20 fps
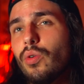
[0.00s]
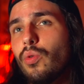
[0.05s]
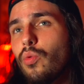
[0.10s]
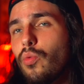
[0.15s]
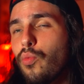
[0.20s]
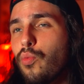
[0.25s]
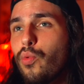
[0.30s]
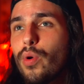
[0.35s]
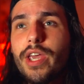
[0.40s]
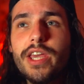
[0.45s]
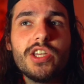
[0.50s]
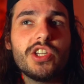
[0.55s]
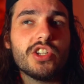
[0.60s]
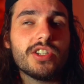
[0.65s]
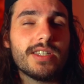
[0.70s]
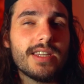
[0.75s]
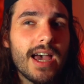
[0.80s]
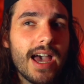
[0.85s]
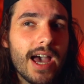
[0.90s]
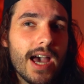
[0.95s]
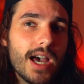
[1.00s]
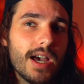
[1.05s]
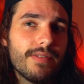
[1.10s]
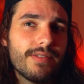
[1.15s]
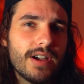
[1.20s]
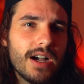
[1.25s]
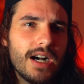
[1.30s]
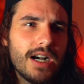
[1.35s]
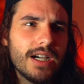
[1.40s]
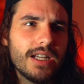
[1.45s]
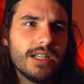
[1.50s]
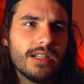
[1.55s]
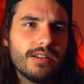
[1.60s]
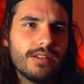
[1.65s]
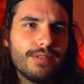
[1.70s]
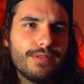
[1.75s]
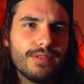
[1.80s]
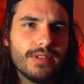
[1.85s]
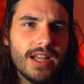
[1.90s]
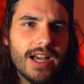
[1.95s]
we just have kind
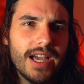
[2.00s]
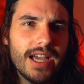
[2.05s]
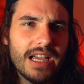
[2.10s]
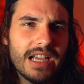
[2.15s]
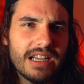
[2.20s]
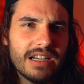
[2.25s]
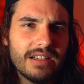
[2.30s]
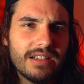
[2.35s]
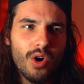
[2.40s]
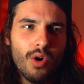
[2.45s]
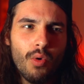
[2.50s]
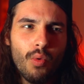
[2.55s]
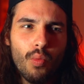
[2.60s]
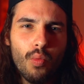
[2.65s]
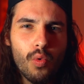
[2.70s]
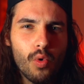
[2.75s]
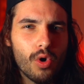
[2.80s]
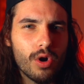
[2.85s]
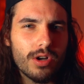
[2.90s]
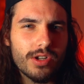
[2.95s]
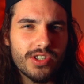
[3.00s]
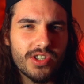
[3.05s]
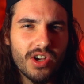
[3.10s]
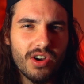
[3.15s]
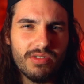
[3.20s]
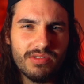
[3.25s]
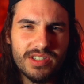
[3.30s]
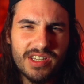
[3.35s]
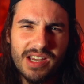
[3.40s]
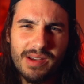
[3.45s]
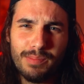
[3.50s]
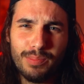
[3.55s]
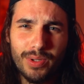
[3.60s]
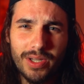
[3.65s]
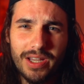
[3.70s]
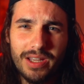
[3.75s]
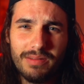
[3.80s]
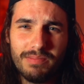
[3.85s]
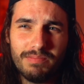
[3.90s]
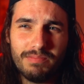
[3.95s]
of like a Warzone
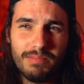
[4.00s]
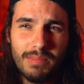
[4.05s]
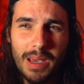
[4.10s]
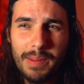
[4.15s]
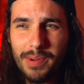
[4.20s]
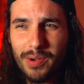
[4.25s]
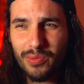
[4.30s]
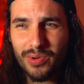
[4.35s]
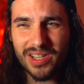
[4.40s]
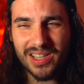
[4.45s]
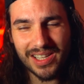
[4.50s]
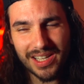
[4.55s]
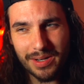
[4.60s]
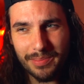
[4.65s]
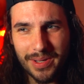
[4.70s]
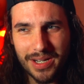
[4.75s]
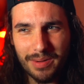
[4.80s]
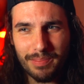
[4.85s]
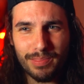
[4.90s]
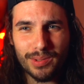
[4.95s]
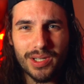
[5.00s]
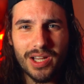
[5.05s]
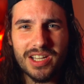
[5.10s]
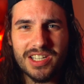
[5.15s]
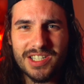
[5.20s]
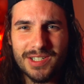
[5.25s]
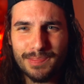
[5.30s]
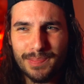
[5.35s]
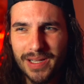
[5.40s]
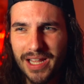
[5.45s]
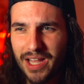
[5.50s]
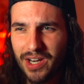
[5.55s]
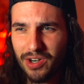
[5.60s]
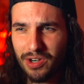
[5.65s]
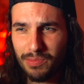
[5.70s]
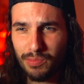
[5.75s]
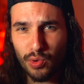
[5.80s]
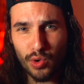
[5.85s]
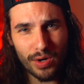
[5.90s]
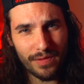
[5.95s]
template, maybe with a little bit of blood splatter
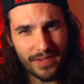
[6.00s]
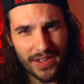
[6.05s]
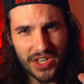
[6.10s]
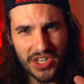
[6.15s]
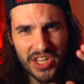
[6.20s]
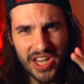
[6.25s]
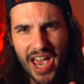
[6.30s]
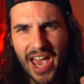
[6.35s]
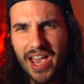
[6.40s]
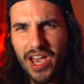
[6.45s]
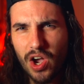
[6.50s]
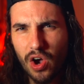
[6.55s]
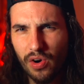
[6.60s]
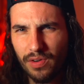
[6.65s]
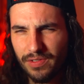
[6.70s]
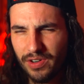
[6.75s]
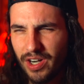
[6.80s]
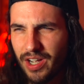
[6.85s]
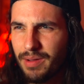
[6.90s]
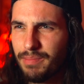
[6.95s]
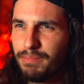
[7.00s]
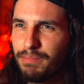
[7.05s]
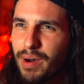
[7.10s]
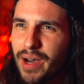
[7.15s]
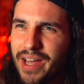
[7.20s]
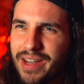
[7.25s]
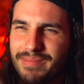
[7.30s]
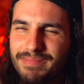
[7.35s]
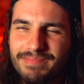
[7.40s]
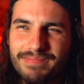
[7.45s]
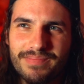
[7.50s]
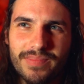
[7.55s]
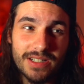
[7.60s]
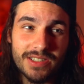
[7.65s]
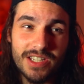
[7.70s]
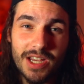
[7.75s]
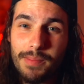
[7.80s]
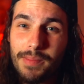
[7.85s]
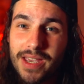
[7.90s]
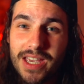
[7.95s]
and more vignette over it, but
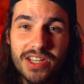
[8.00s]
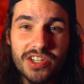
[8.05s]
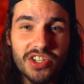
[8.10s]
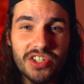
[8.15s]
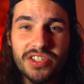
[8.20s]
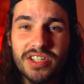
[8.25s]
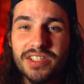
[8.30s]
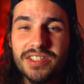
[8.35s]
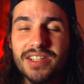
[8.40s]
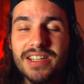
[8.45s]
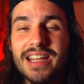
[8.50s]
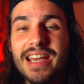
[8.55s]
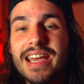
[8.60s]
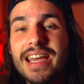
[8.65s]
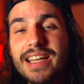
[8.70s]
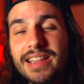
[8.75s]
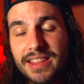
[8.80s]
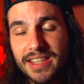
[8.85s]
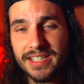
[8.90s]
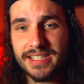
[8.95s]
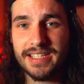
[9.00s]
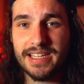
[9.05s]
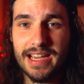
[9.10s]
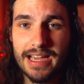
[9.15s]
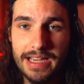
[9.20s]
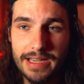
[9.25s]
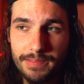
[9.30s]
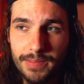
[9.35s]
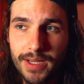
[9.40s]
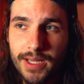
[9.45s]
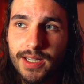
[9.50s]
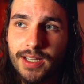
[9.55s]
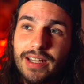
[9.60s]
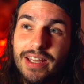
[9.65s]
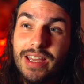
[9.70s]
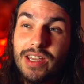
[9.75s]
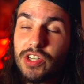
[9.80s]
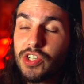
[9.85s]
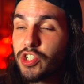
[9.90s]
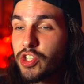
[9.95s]
to me it just doesn't hit the same.
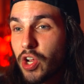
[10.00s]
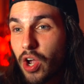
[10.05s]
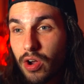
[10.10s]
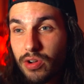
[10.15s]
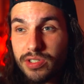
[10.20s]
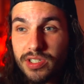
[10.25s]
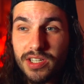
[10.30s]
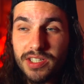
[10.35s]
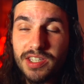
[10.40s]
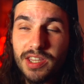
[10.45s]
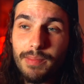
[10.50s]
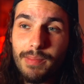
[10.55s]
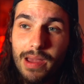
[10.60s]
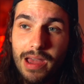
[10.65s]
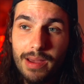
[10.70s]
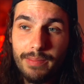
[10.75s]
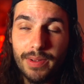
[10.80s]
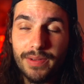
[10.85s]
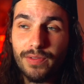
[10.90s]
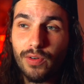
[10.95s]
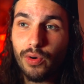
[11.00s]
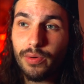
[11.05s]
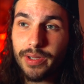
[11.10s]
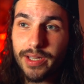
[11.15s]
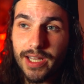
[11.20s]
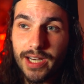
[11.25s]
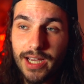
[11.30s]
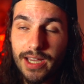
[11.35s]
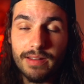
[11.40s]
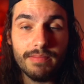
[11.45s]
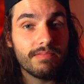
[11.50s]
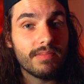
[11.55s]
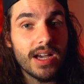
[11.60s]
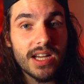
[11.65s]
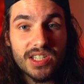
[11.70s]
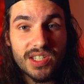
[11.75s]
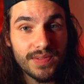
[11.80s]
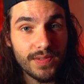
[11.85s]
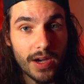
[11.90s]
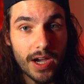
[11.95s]
It shows us the map before we get in,
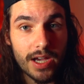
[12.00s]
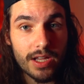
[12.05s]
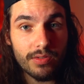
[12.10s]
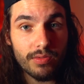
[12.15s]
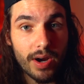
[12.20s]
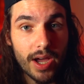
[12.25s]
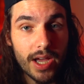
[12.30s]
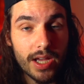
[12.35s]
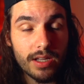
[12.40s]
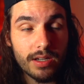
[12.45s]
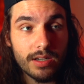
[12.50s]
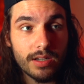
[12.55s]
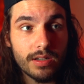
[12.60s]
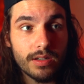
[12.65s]
that's fine, right?